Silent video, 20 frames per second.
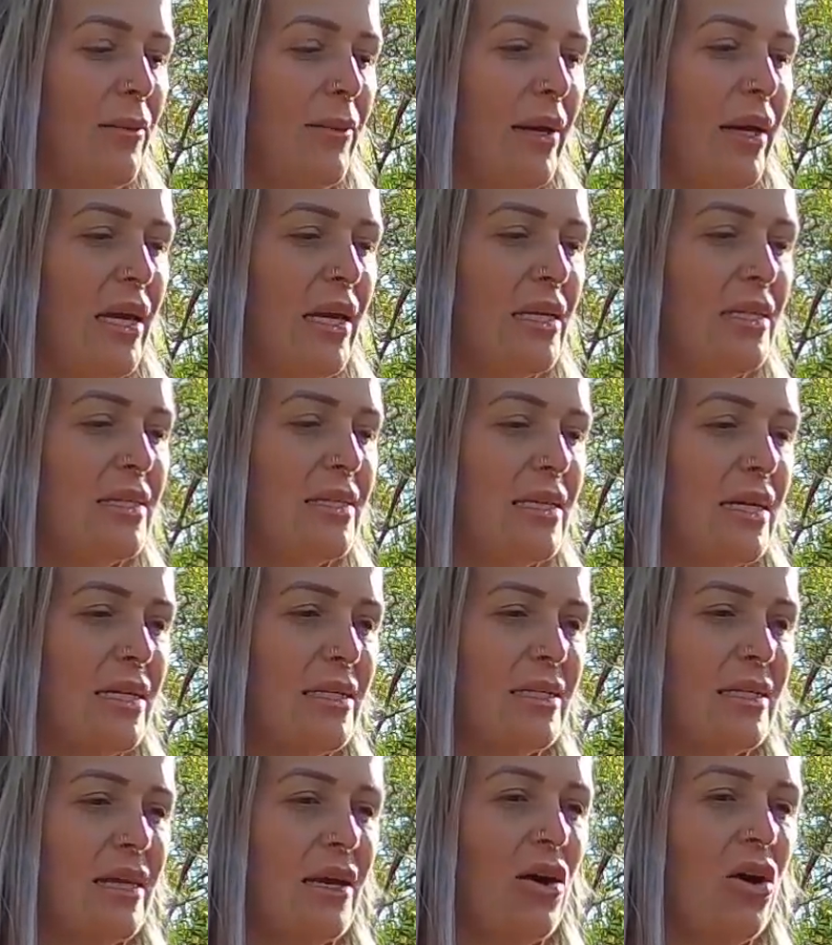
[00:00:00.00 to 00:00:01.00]
He
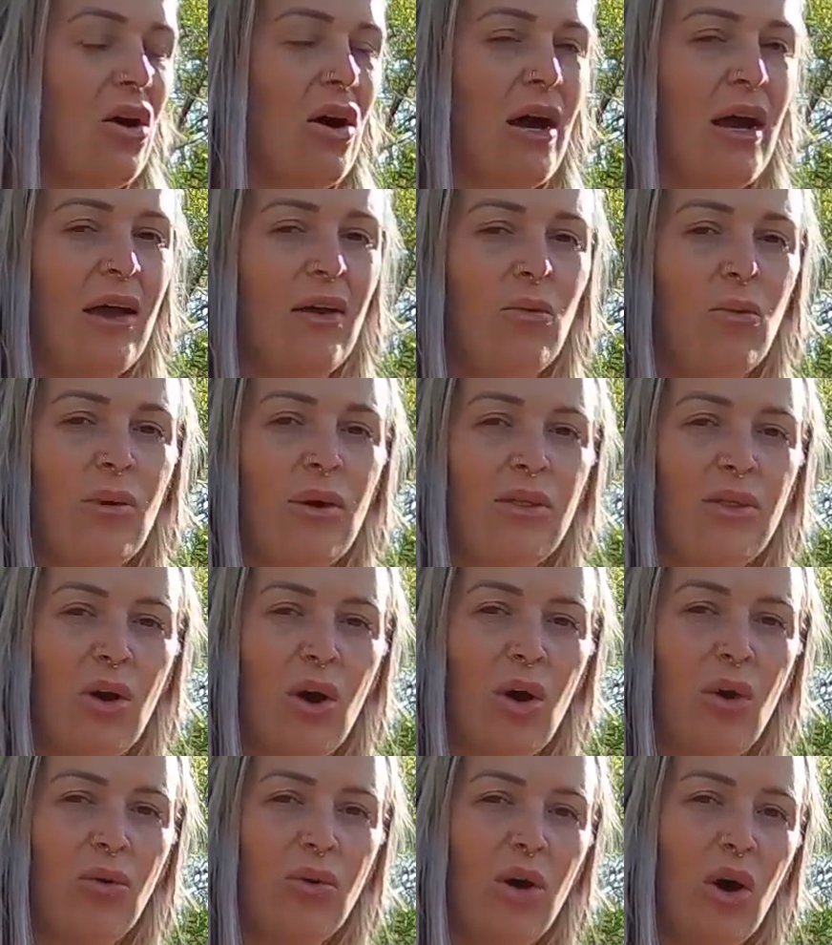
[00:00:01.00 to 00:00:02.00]
says that I
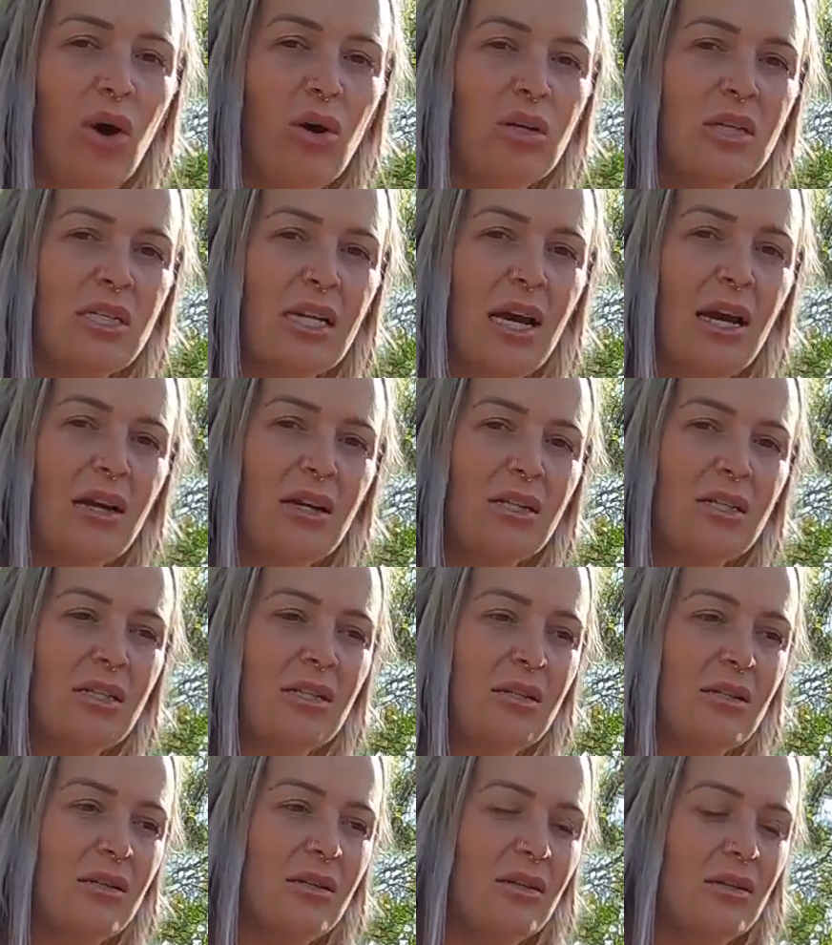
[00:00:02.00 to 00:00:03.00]
withhold contact